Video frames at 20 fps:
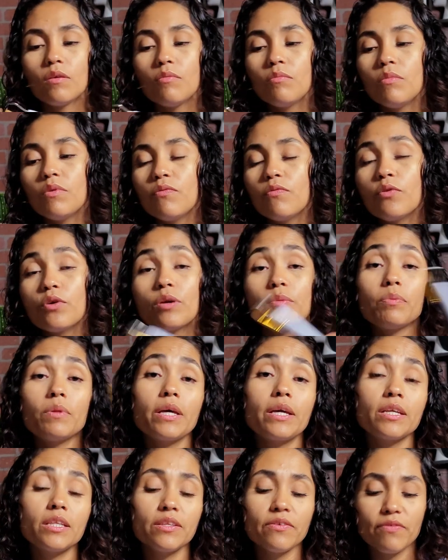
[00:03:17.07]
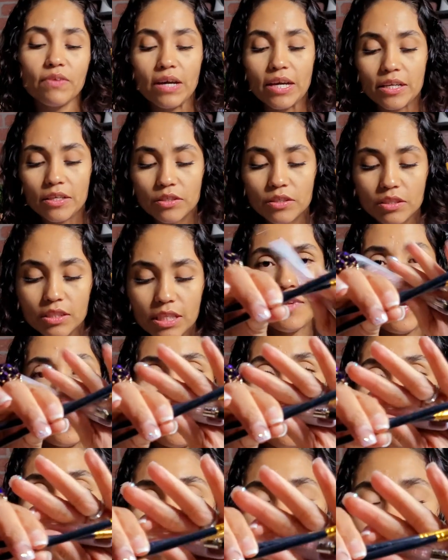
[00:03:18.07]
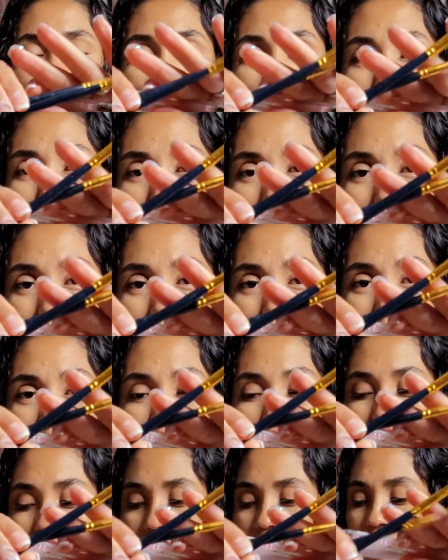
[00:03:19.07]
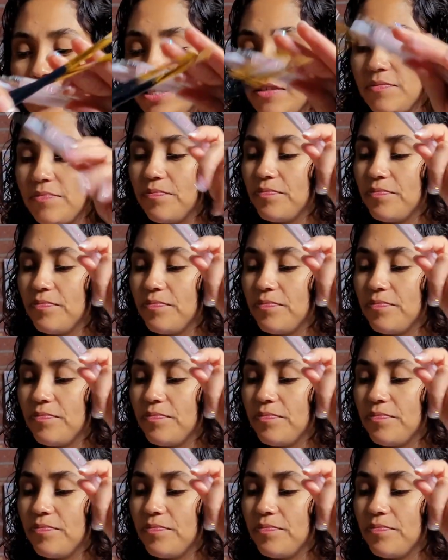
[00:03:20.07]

before applying the vinyl. I have 2 paint brushes,